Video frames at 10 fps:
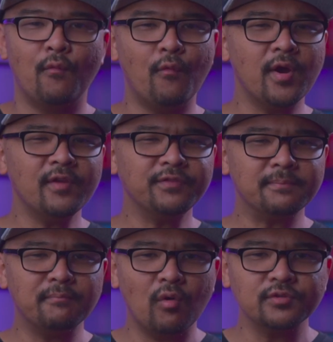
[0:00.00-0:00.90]
One of the
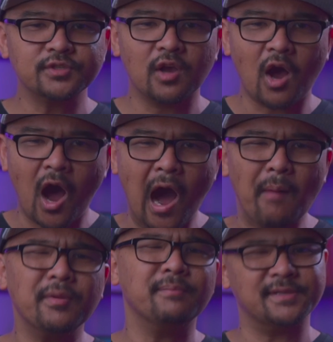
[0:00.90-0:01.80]
most
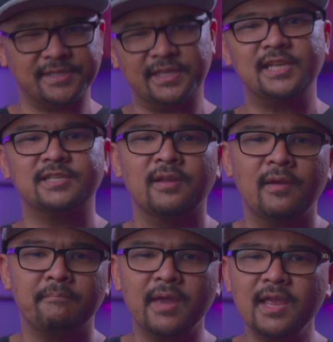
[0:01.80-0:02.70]
common mistakes
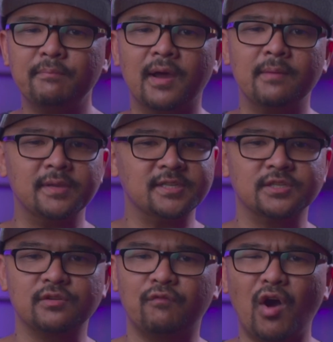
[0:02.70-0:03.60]
made by
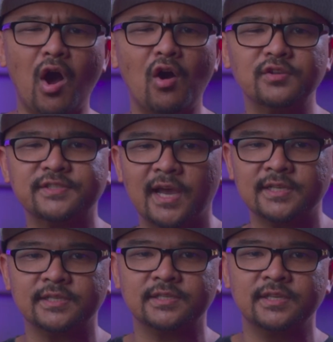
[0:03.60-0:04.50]
businesses of all
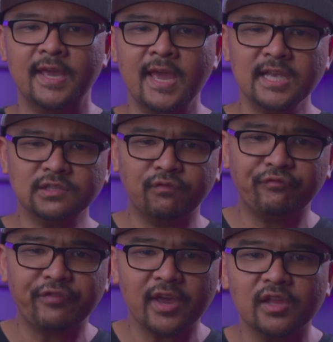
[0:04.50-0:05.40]
sizes is a
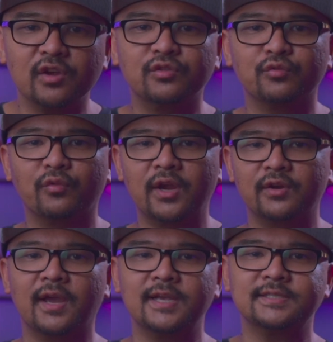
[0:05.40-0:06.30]
failure to
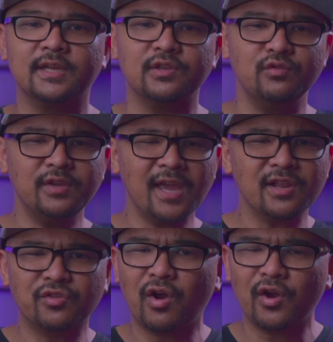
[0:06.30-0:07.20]
recognize that you
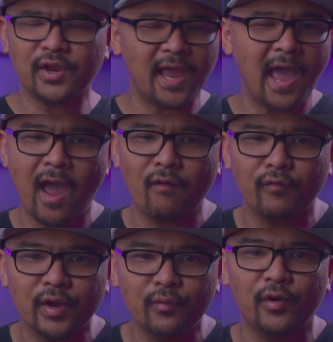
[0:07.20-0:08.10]
can't target
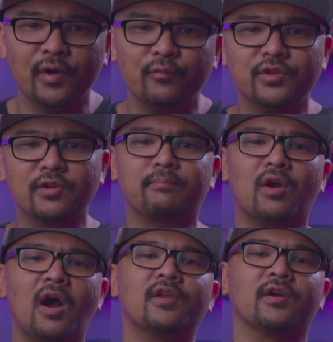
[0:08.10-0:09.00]
everyone with your
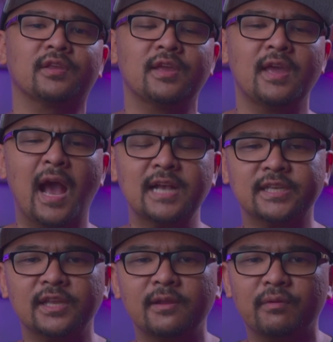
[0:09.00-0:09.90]
product. I
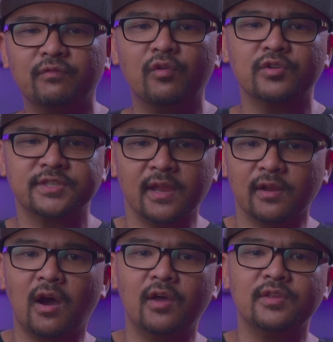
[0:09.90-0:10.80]
said it before, Seth
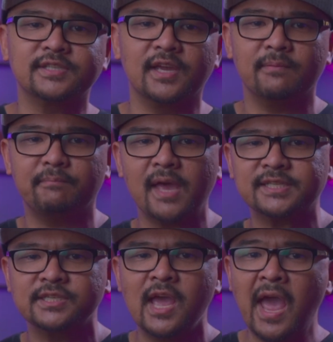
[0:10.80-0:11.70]
Godin said it
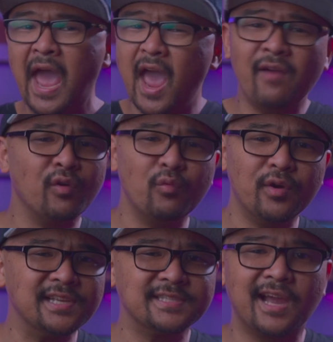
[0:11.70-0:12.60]
best,
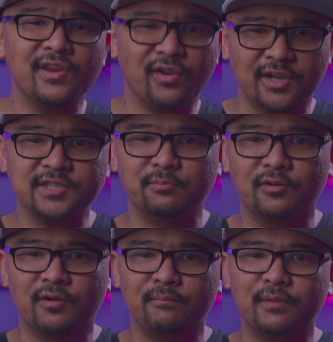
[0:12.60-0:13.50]
everyone is not your
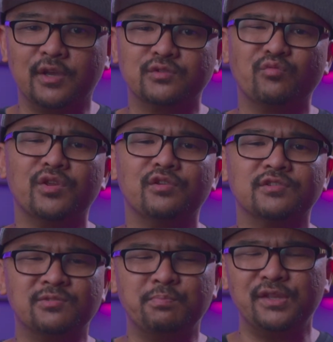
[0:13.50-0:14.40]
customer because when you
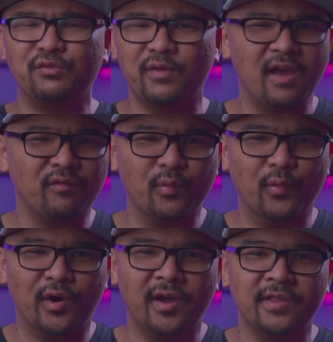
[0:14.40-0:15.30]
speak to
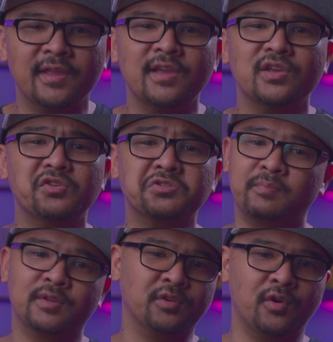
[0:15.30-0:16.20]
everyone, you
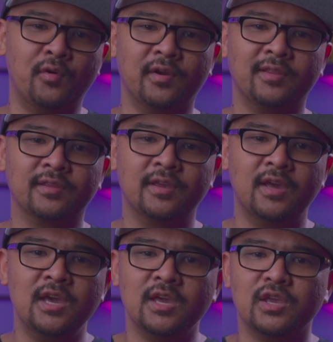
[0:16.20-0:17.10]
speak to no one.
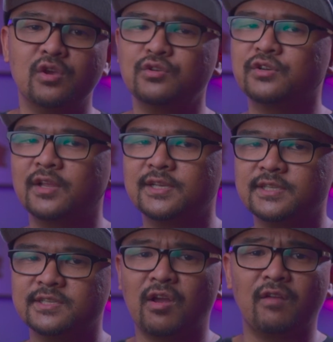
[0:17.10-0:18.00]
Userlist
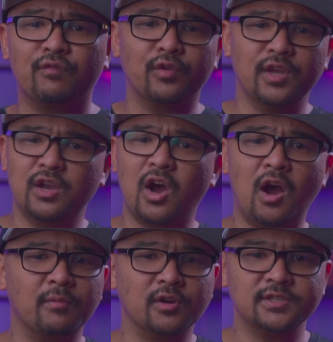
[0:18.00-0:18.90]
is not for
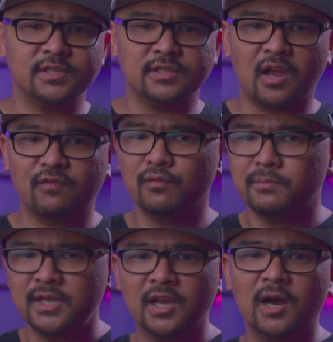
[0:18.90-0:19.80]
e-commerce, it's not for
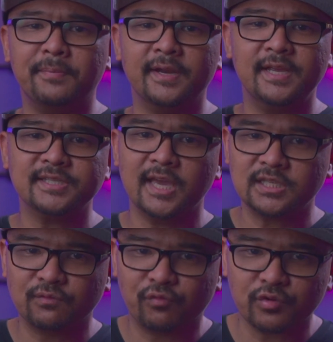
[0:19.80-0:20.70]
media companies,
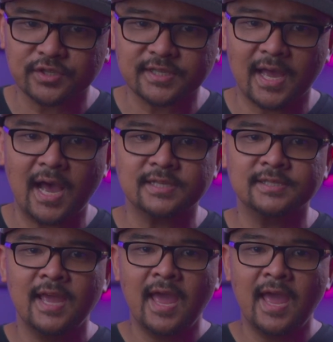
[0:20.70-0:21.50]
it's for SaaS.